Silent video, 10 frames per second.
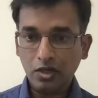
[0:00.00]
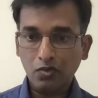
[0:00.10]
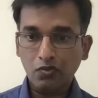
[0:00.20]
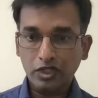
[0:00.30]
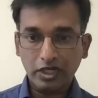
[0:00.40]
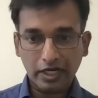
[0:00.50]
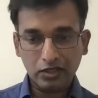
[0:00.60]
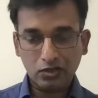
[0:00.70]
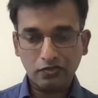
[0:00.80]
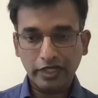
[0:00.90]
With the rise
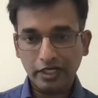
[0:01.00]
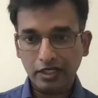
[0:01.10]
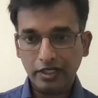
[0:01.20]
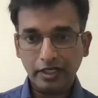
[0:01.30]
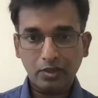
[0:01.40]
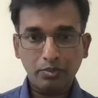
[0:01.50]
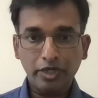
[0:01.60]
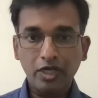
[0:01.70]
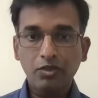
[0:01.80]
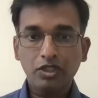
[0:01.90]
of data lake, pretty
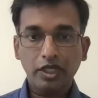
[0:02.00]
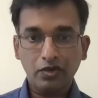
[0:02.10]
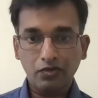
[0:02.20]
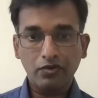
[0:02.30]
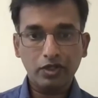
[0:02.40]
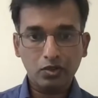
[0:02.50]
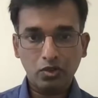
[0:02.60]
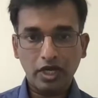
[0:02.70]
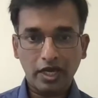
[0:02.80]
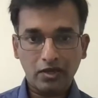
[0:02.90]
much everyone could
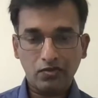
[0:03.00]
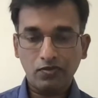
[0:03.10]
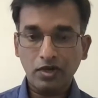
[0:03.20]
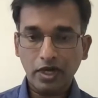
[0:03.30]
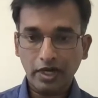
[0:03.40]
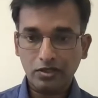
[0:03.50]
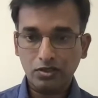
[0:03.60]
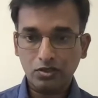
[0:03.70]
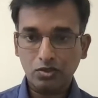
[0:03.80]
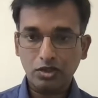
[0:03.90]
have access
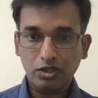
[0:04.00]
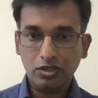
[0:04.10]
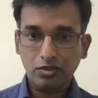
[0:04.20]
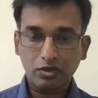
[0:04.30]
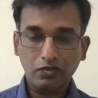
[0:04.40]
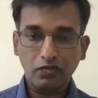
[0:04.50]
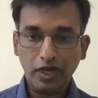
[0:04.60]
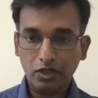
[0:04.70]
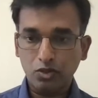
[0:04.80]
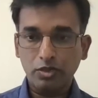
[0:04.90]
to this
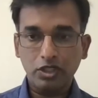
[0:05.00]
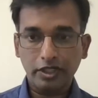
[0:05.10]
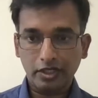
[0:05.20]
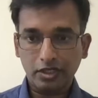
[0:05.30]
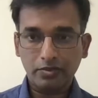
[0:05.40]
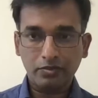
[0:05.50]
valuable data.